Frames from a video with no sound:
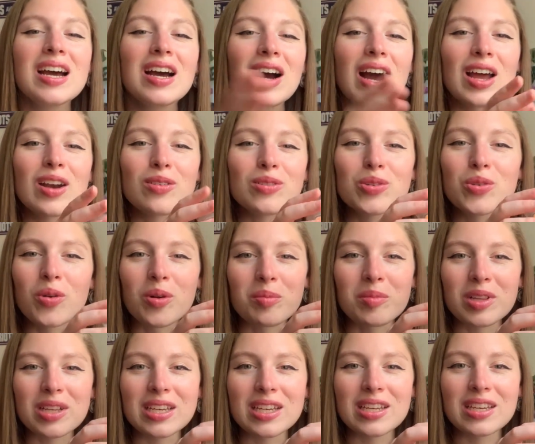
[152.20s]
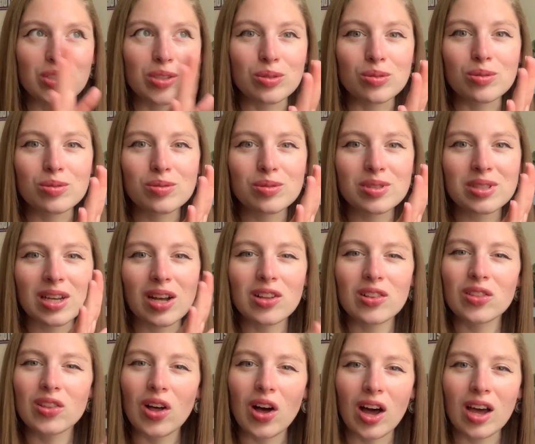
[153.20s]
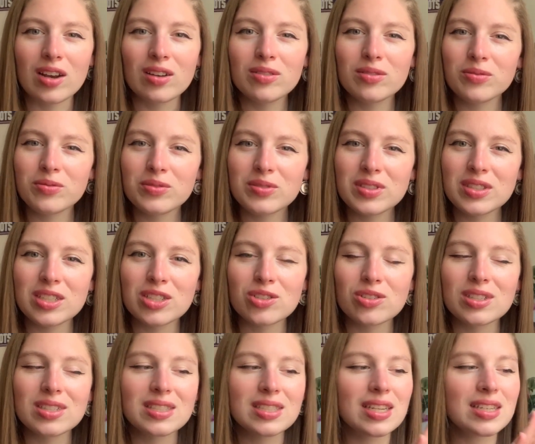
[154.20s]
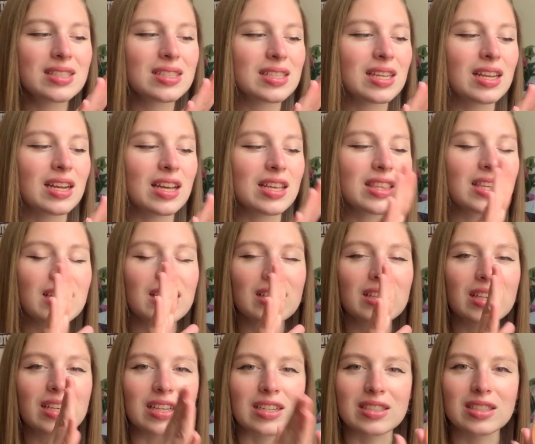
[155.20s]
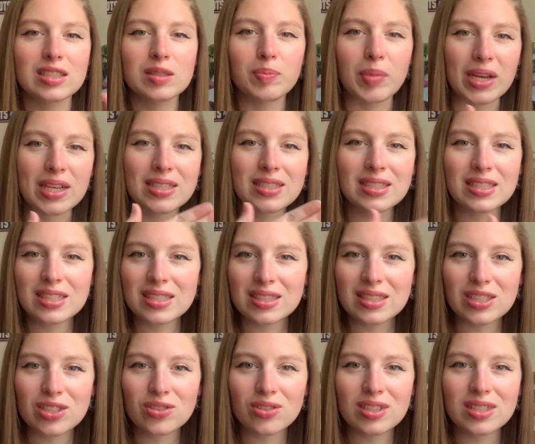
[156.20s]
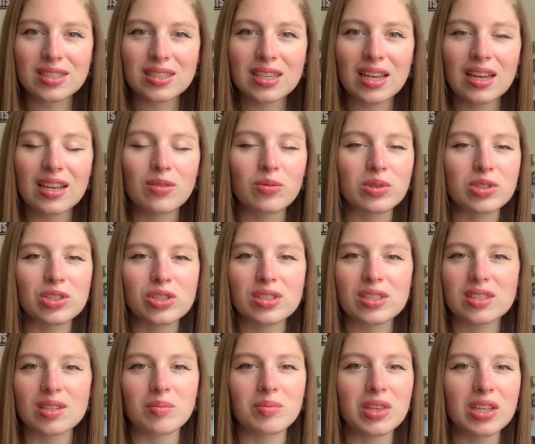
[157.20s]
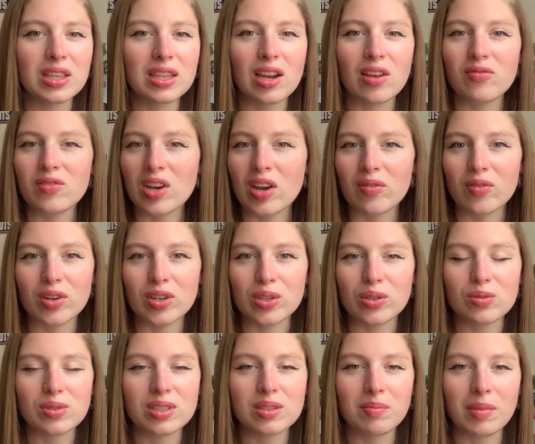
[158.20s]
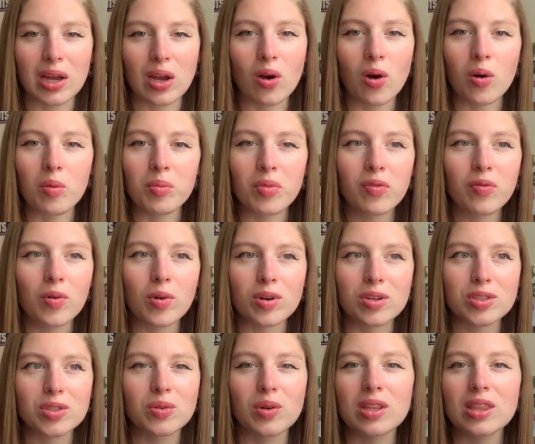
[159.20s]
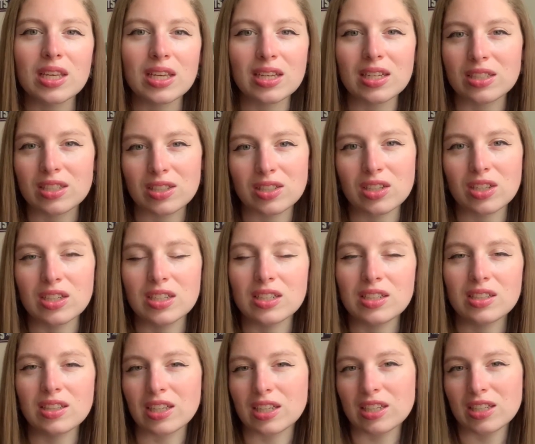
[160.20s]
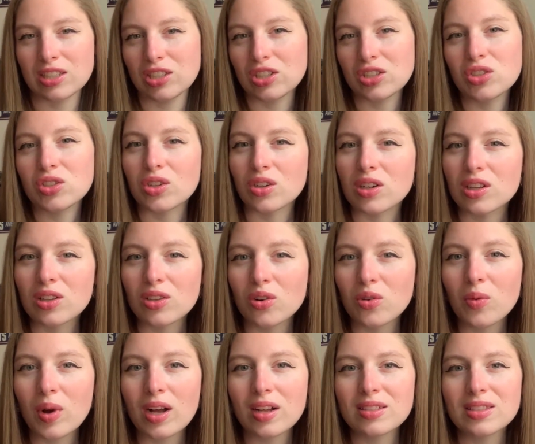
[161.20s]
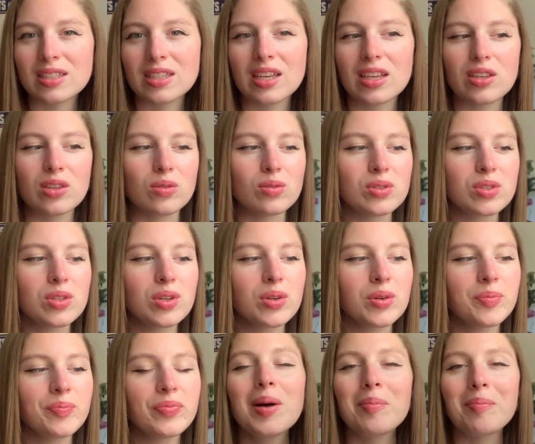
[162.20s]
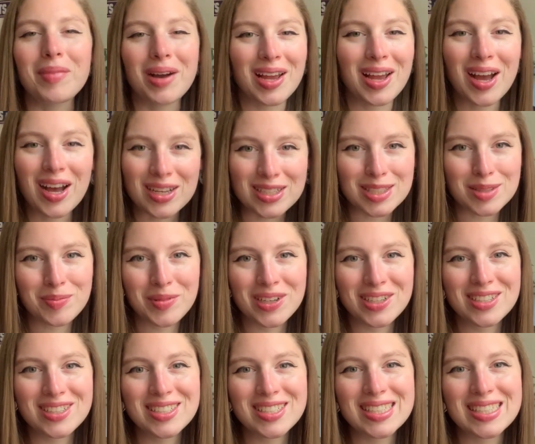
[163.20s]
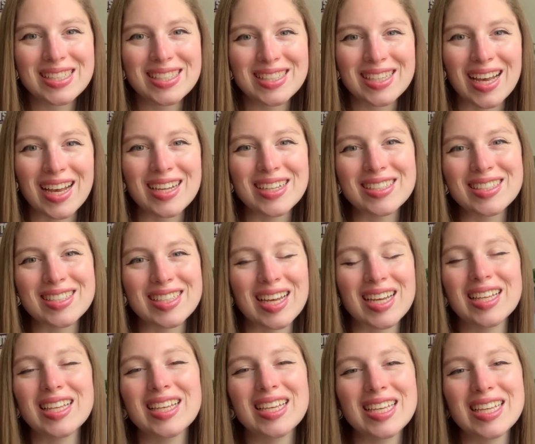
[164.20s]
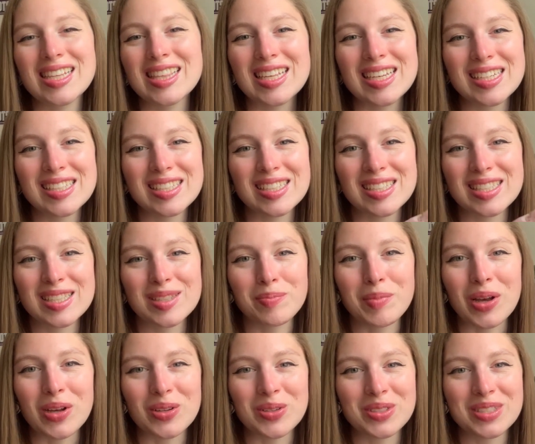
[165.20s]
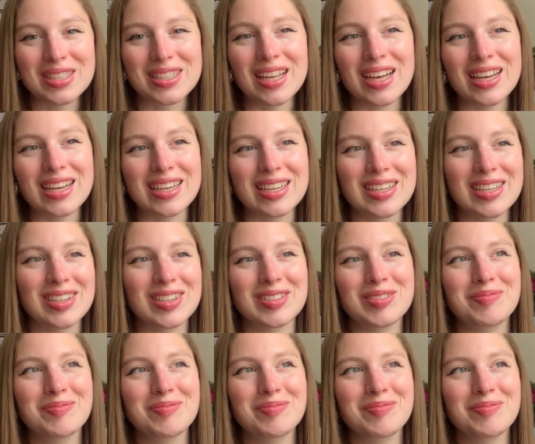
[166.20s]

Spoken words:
I don't normally use a lot of citrus scents, and I think like a spicy citrus scent was just something that I've never used in my home before. So I think it's gonna, like, it just took a little while to get used to. My husband says that he thinks this smells like